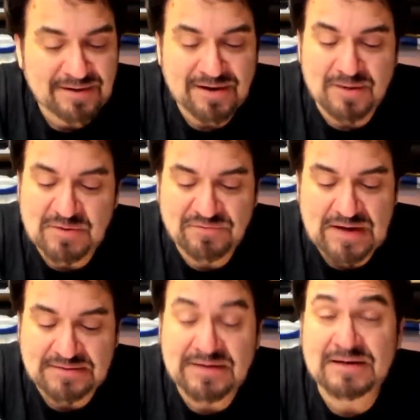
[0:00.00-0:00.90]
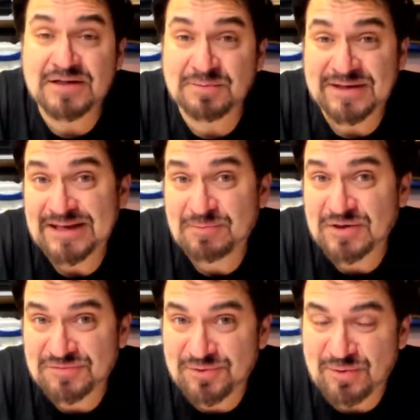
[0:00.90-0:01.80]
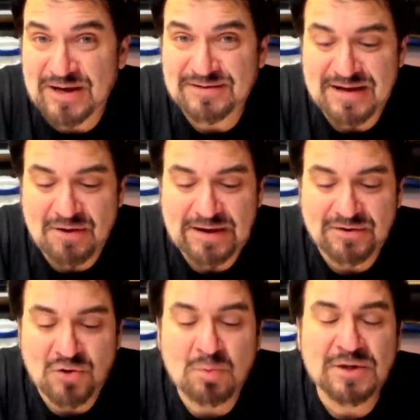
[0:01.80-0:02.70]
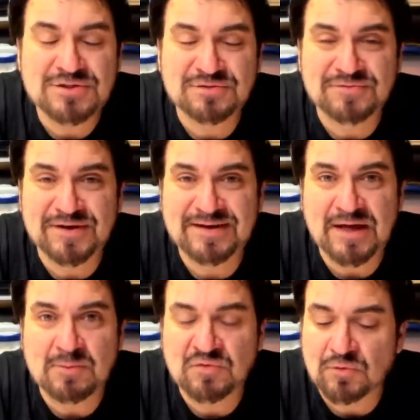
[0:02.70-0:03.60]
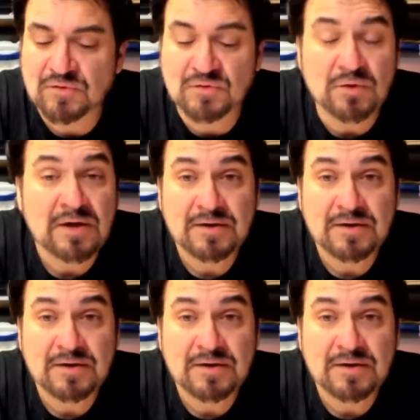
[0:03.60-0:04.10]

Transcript: Um, in fact, I ended up keeping it for right now. I got a whole bunch of uh, games for it too.